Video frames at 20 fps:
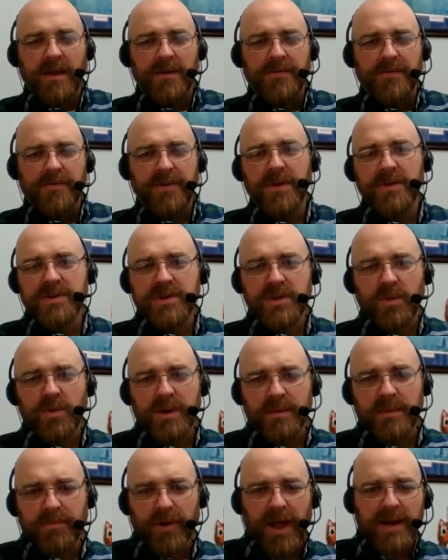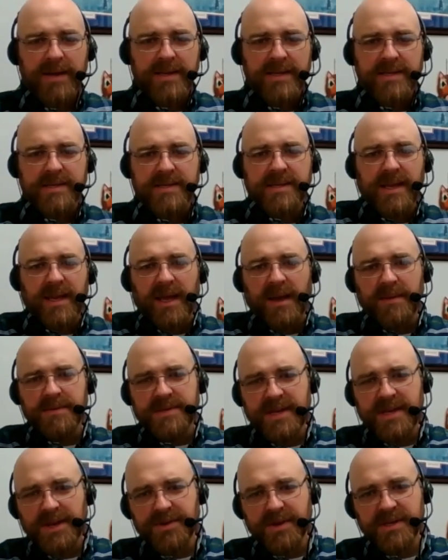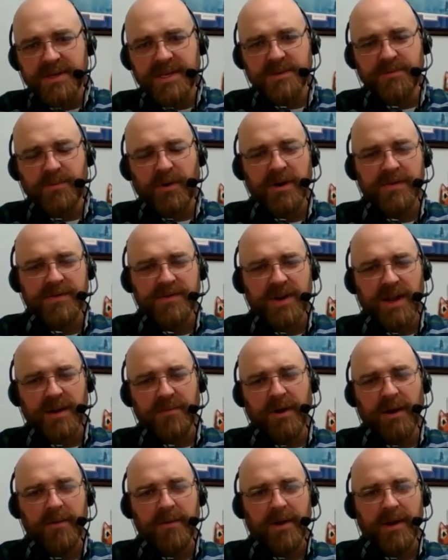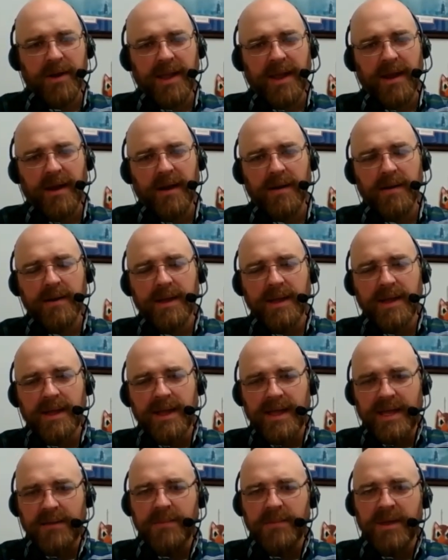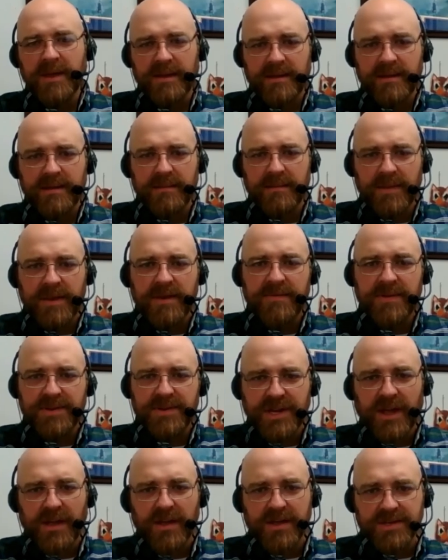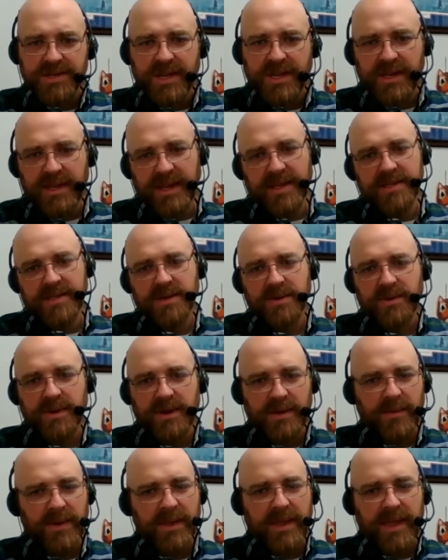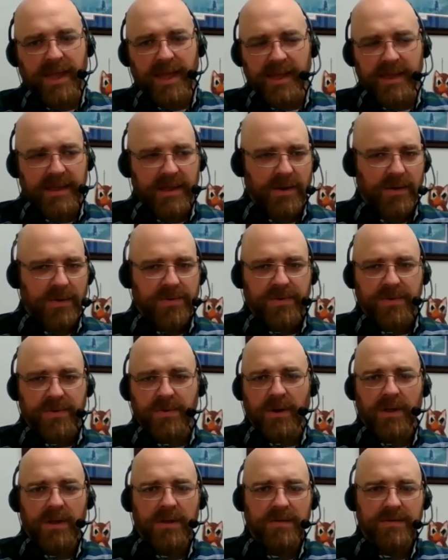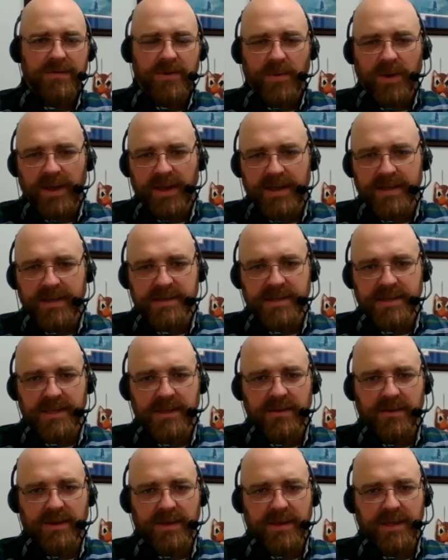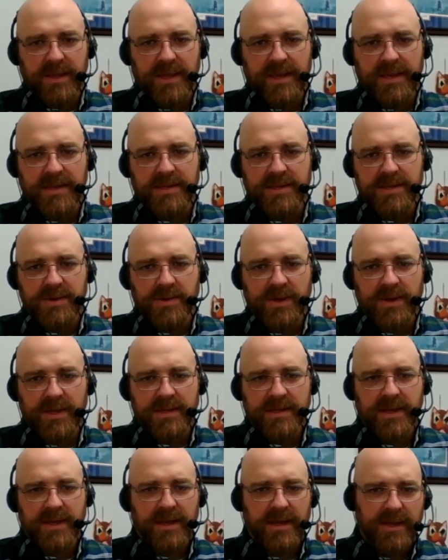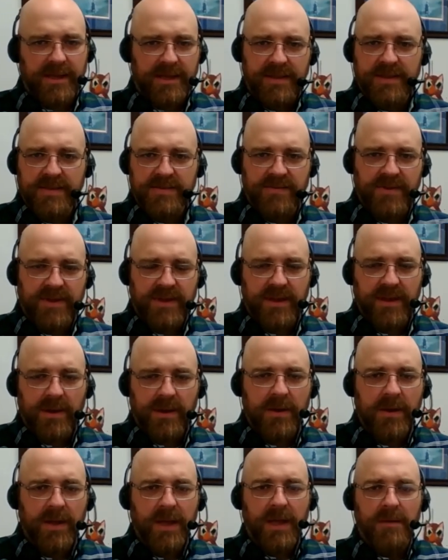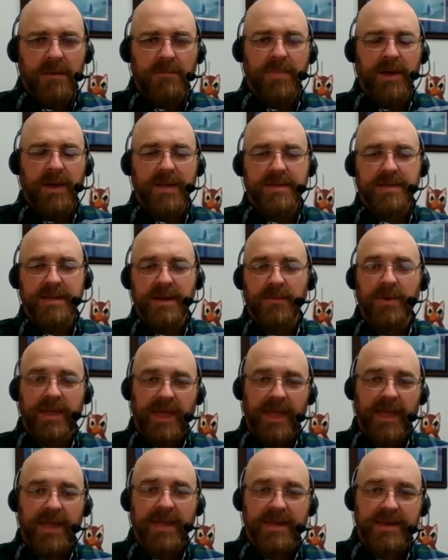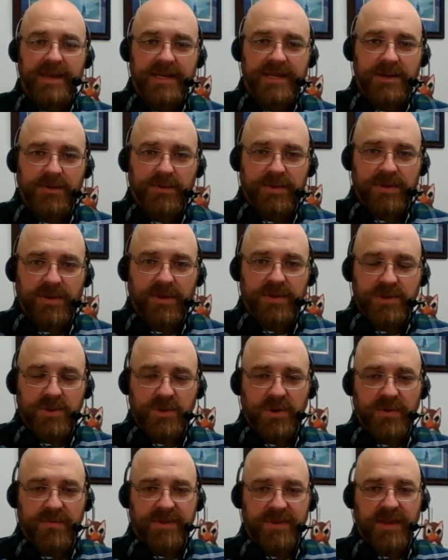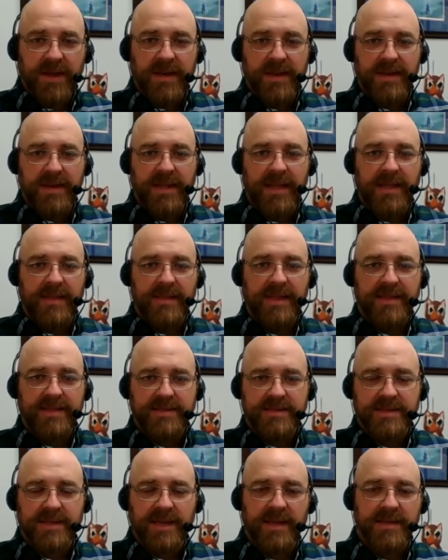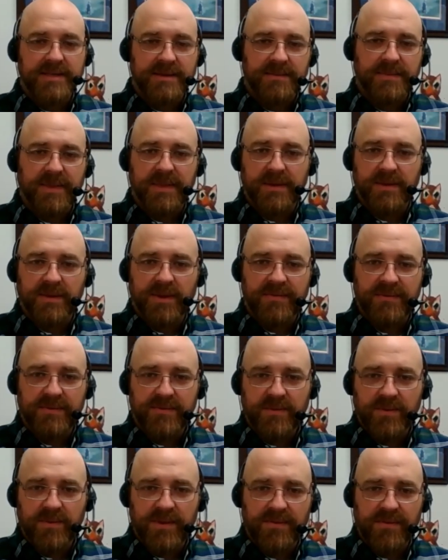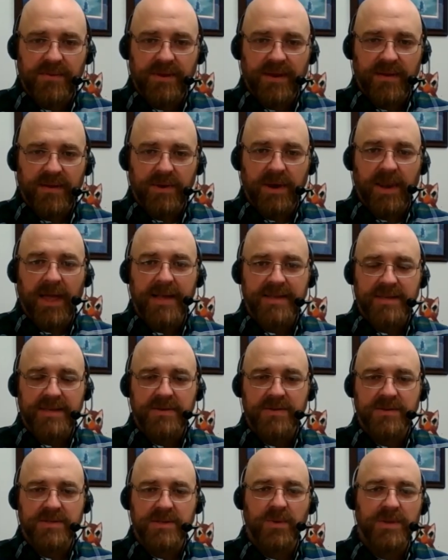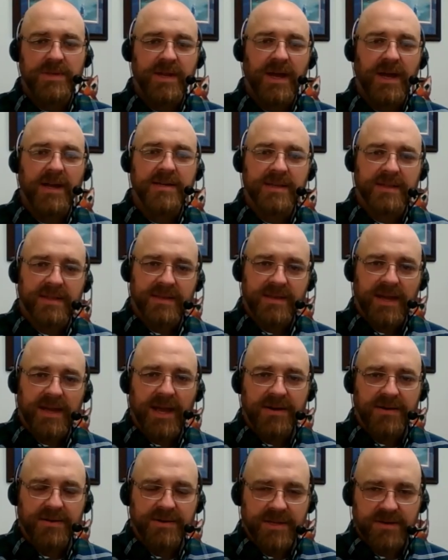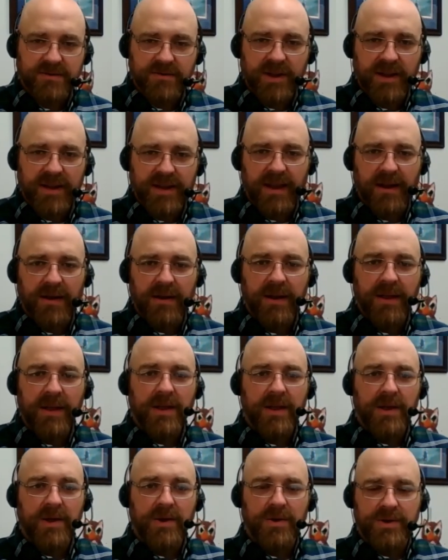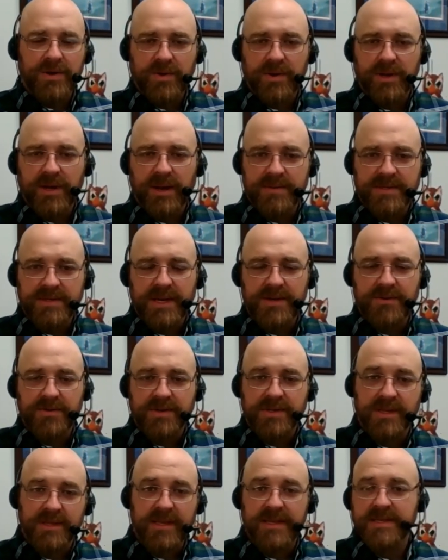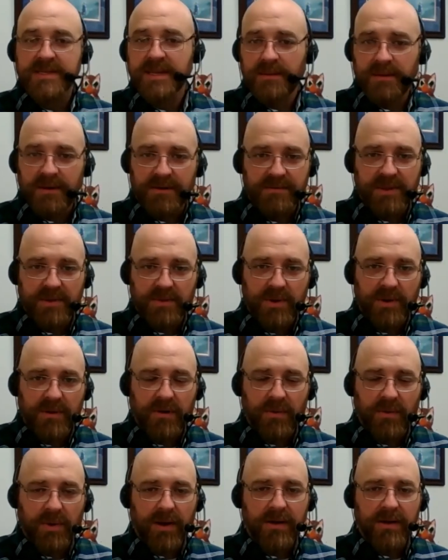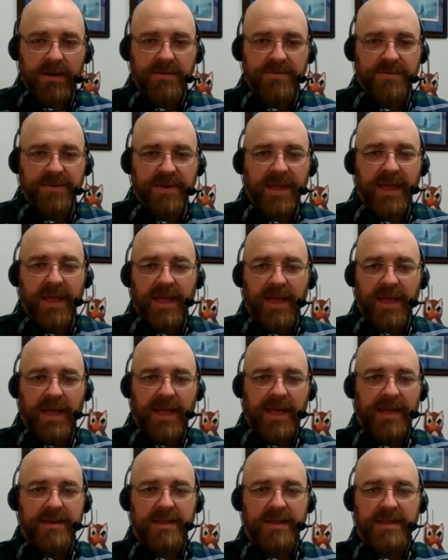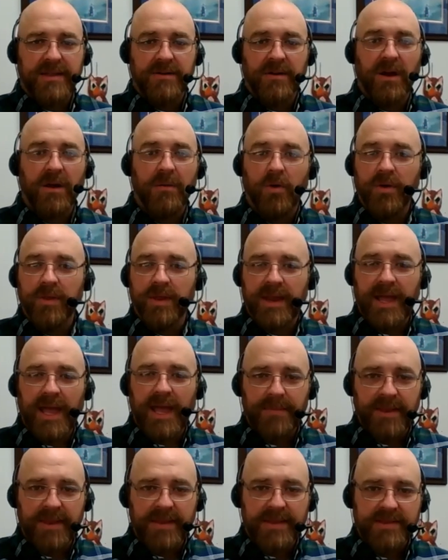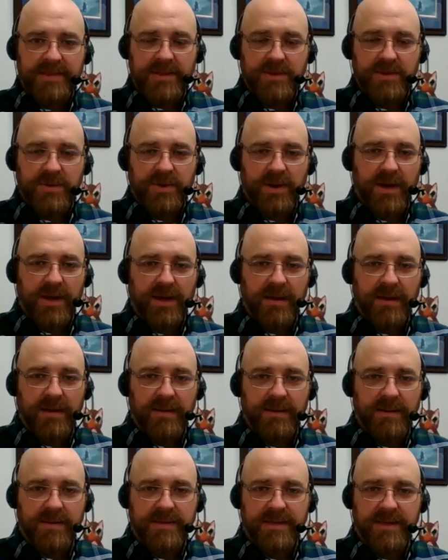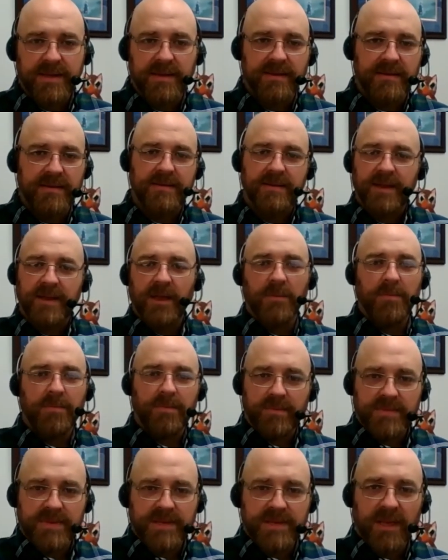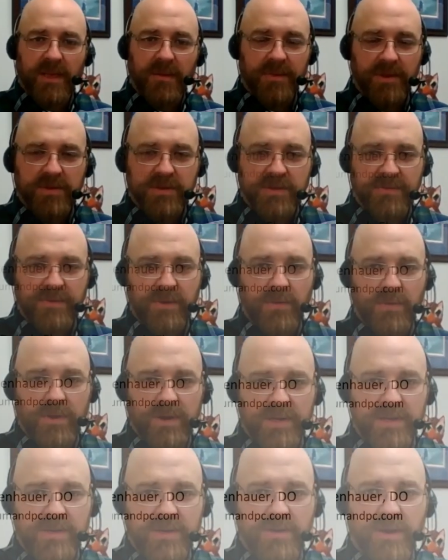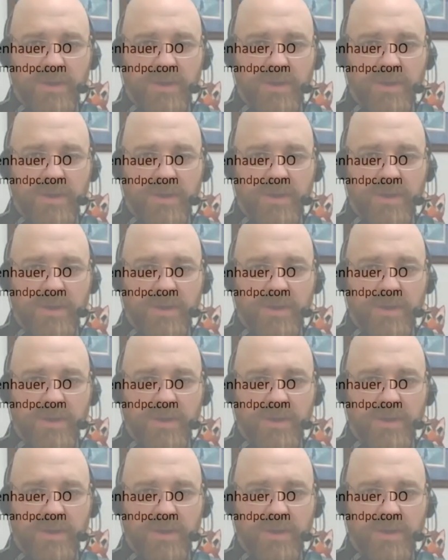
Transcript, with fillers: For those who want to practice obstetrics as part of direct primary care, it can be a bit of a challenge getting into it. And we can't go through all of the ways that you can get into it in this video, but we can connect you with those who have done it. And that's something that we would like to do. So we talked to the doctors in direct care who are doing obstetrics, at least some of them that we are aware of. And they're all more than happy to help those of you wanting to do